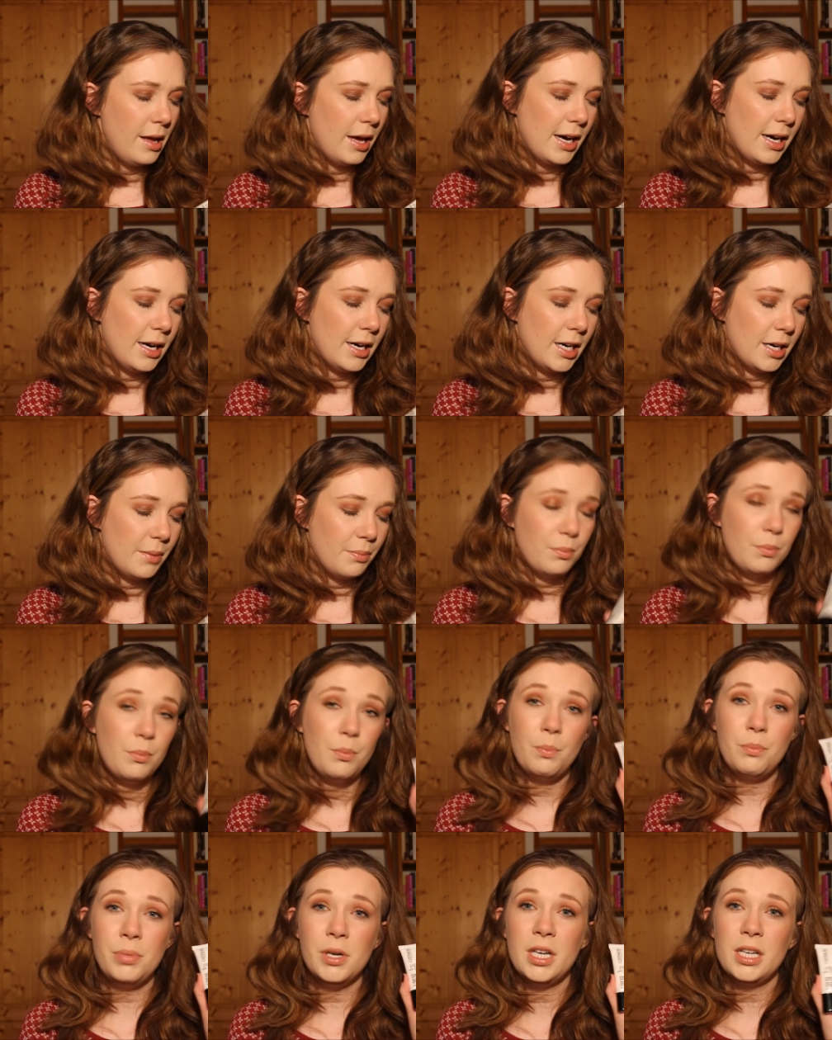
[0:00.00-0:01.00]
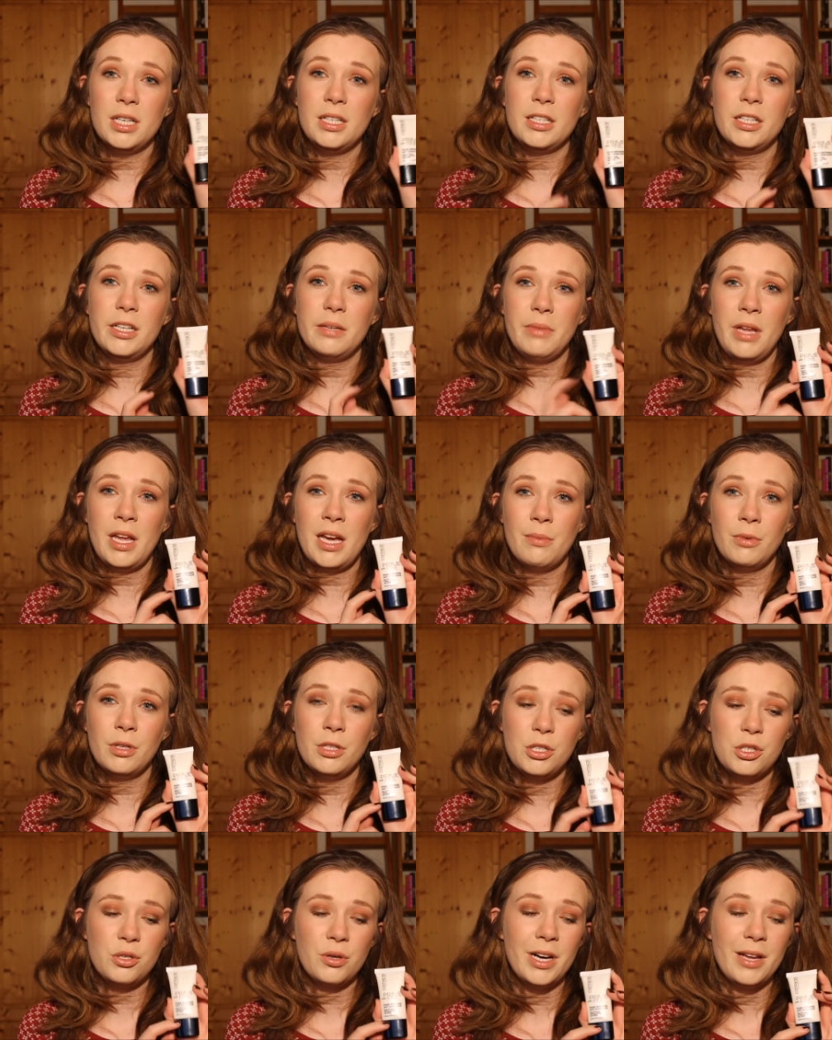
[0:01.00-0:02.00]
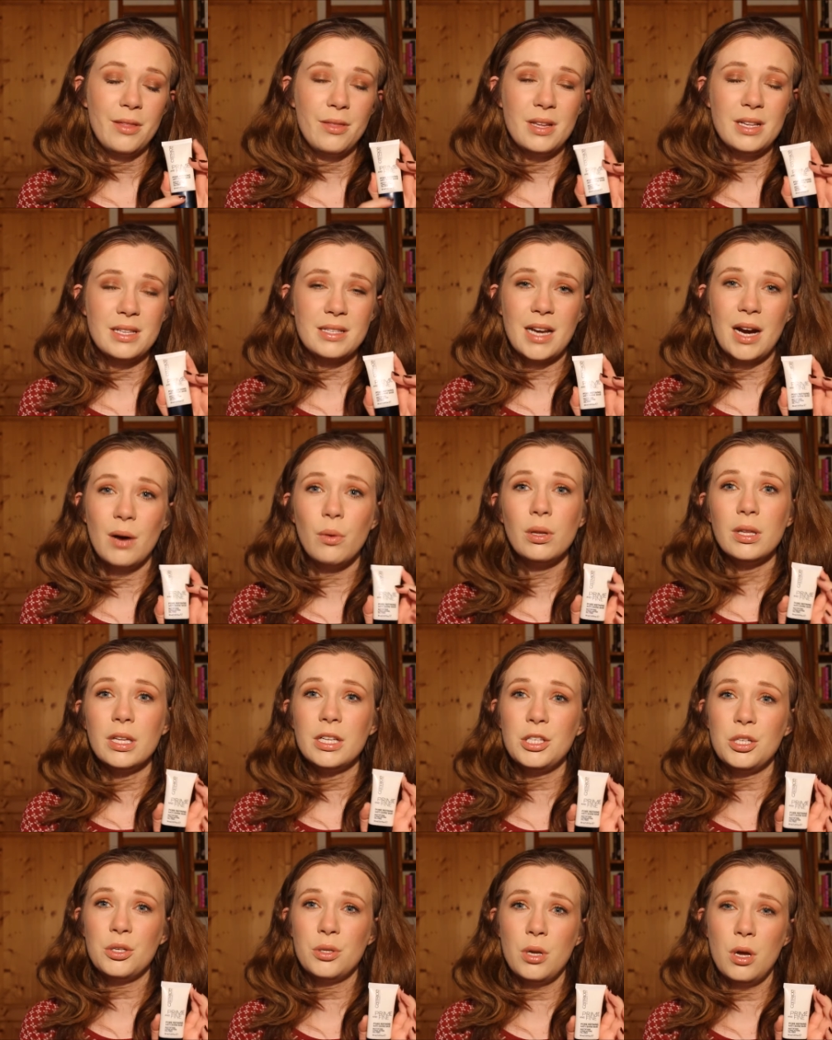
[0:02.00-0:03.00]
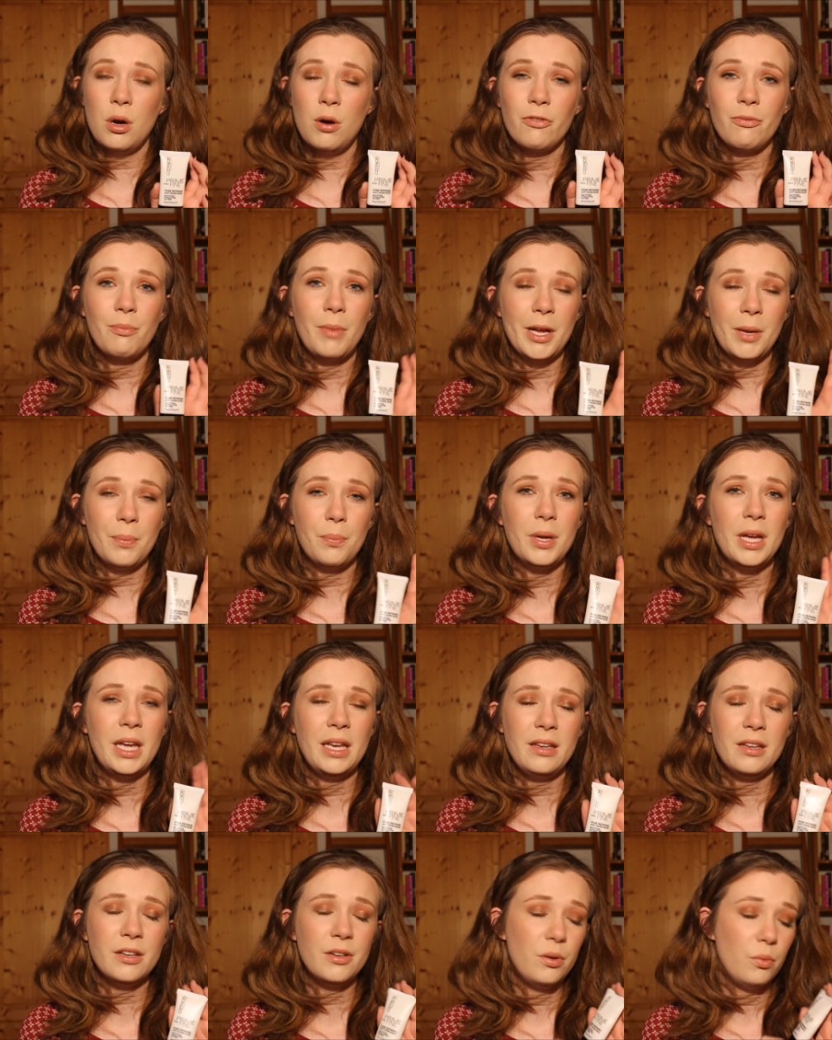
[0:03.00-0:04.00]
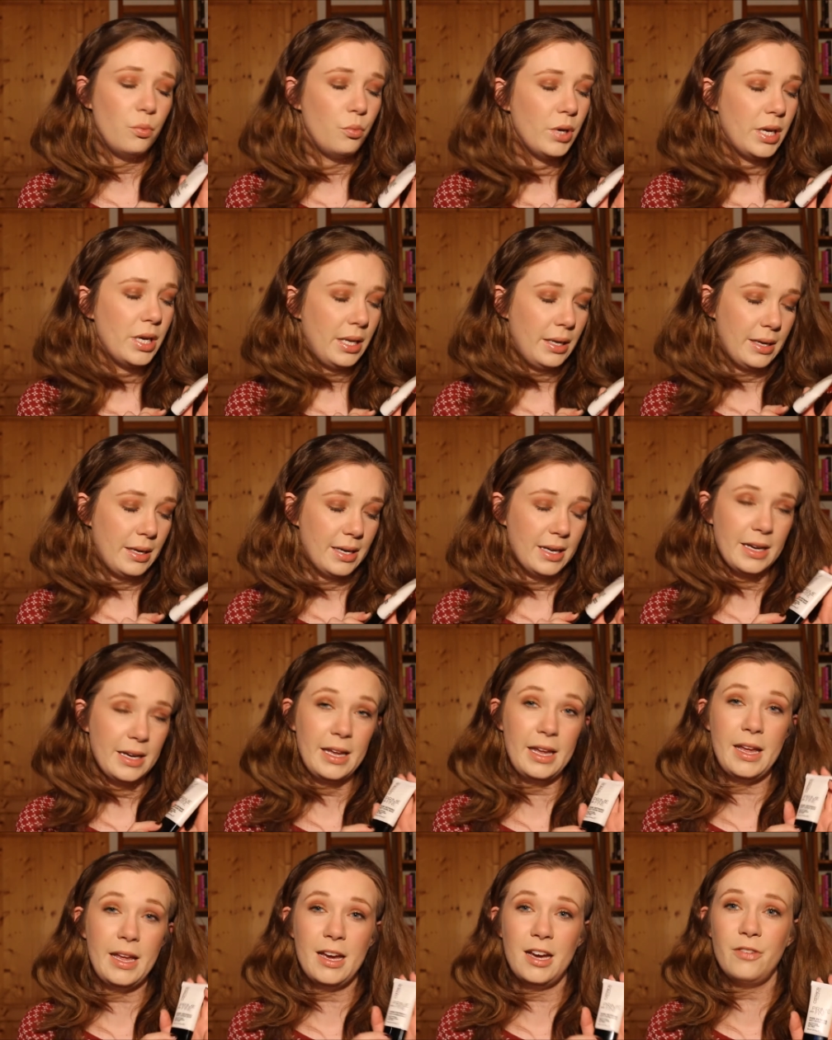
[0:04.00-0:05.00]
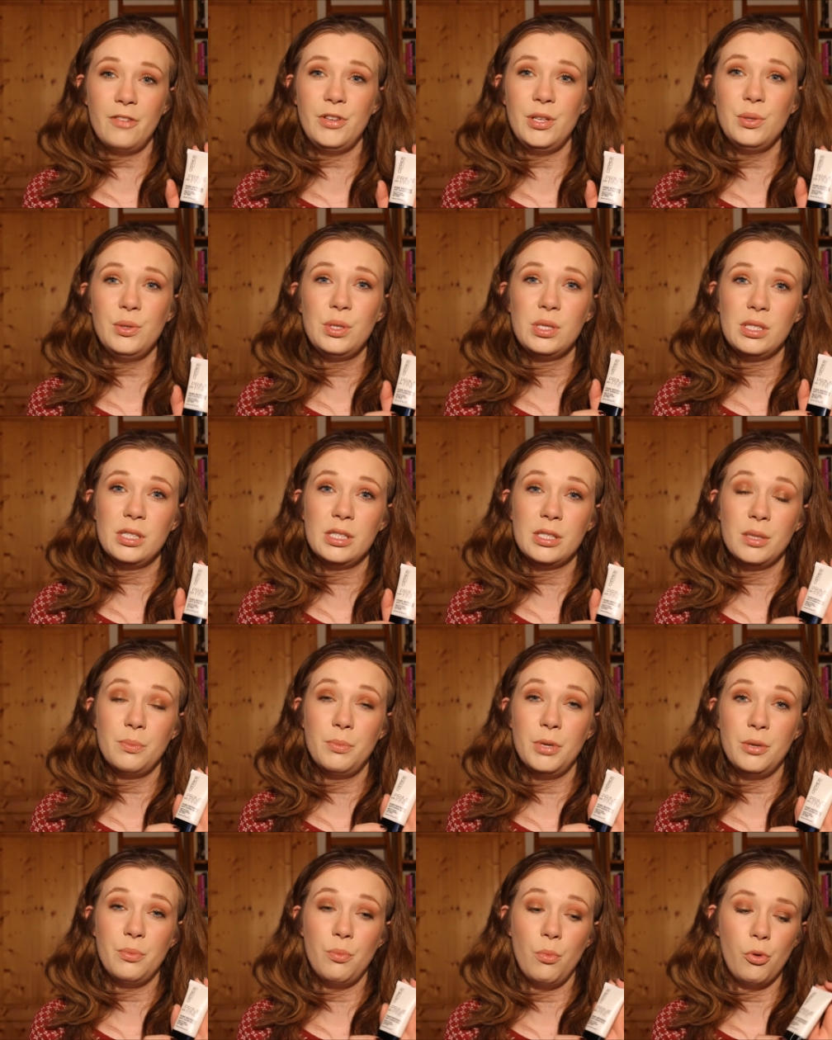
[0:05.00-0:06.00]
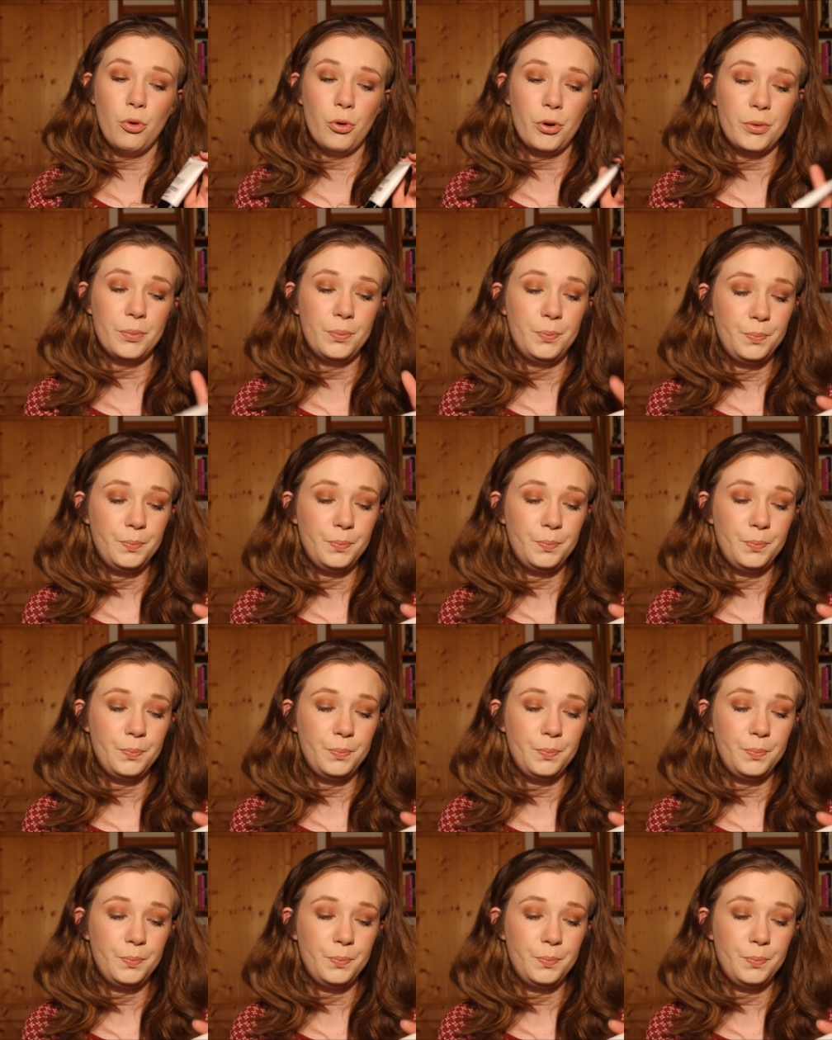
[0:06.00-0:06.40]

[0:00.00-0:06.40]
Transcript: I'm going to try this. I will let you know of my opinion when I have used this a bit more.